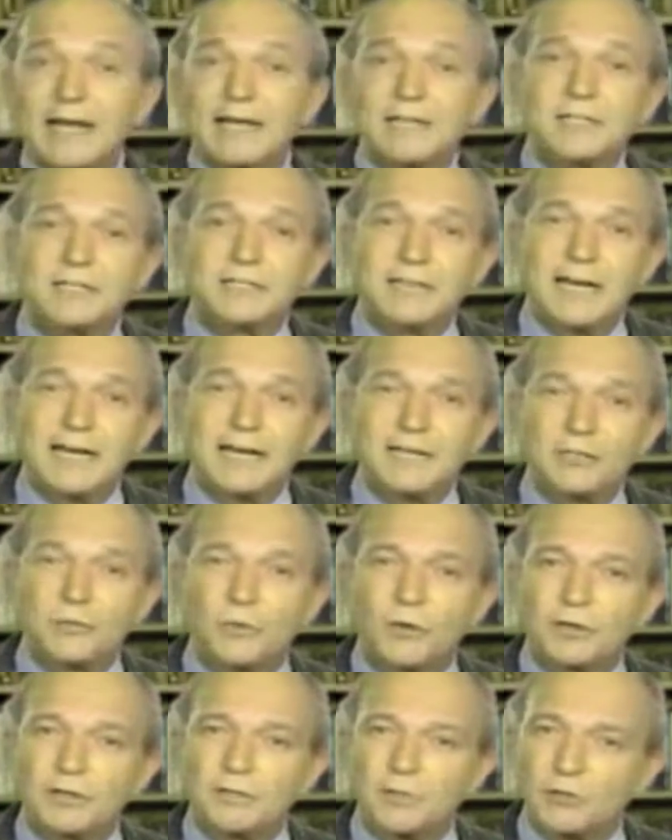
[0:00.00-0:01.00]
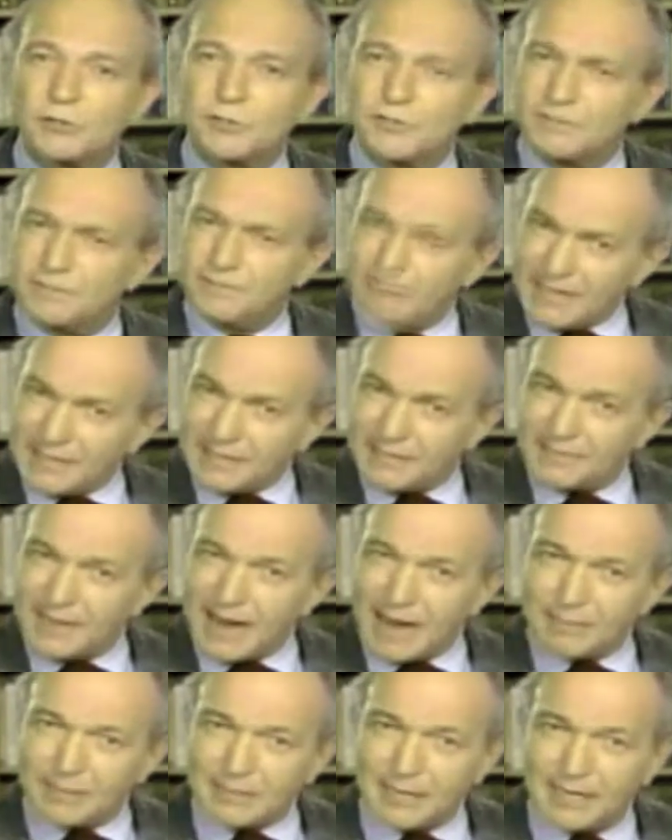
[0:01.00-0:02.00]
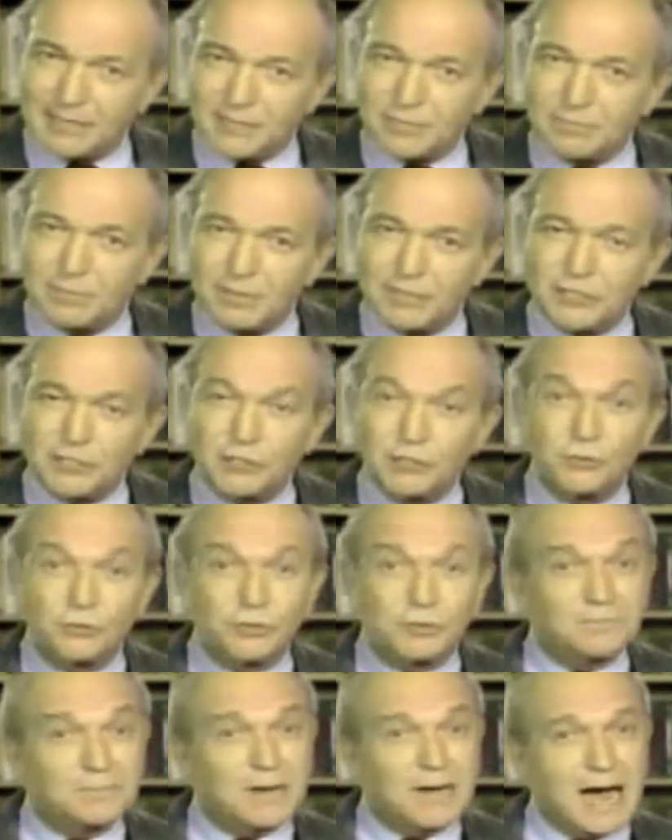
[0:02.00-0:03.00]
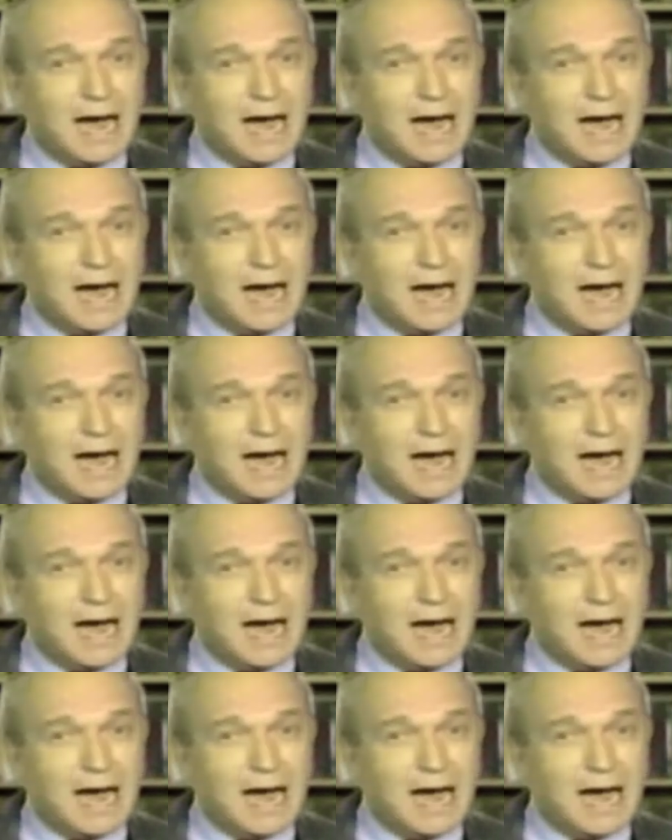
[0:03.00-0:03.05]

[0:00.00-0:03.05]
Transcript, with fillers: Ayds contains one of the most effective appetite suppressants you can